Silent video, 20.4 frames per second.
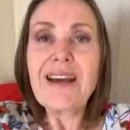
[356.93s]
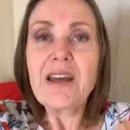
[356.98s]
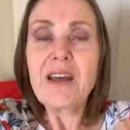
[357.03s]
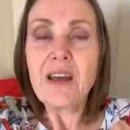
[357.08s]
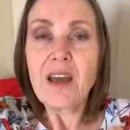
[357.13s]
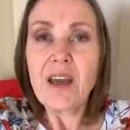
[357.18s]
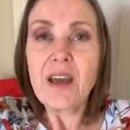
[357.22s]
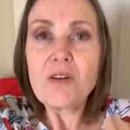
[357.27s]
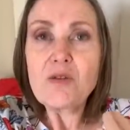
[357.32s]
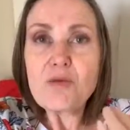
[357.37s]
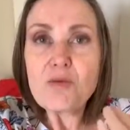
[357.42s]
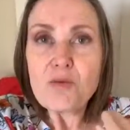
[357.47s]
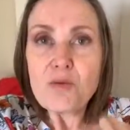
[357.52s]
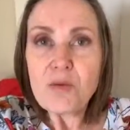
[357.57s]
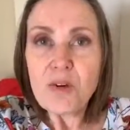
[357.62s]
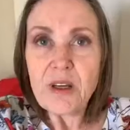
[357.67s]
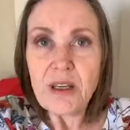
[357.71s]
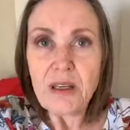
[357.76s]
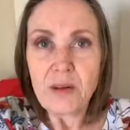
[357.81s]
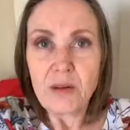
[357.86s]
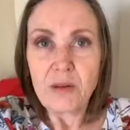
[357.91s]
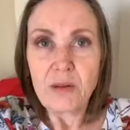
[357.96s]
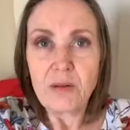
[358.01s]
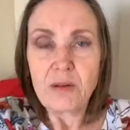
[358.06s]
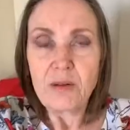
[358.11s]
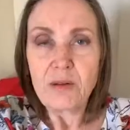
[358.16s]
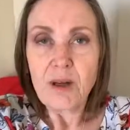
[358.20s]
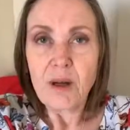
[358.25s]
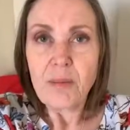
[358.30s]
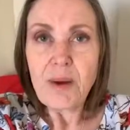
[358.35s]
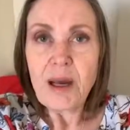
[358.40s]
Get
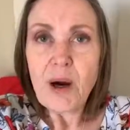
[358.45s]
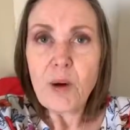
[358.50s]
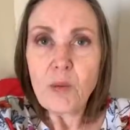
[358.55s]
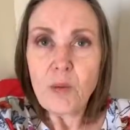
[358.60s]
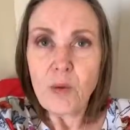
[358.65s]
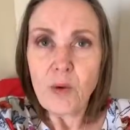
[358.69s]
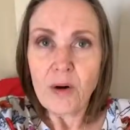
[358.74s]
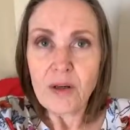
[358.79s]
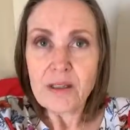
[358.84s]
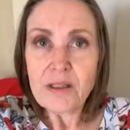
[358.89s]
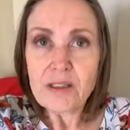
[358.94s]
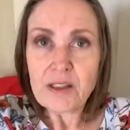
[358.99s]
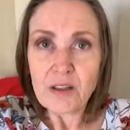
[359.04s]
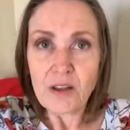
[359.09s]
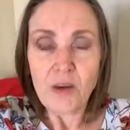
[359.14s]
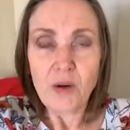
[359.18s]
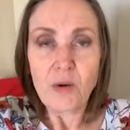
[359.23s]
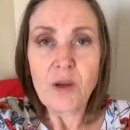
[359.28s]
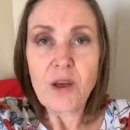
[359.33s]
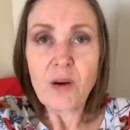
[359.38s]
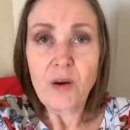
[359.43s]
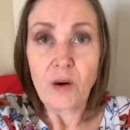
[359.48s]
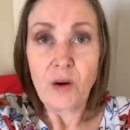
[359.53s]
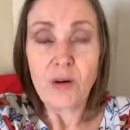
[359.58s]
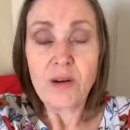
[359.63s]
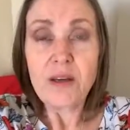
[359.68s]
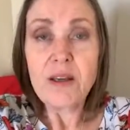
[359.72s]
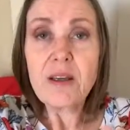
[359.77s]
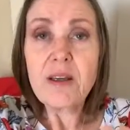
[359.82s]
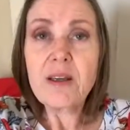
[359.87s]
real about what is going on.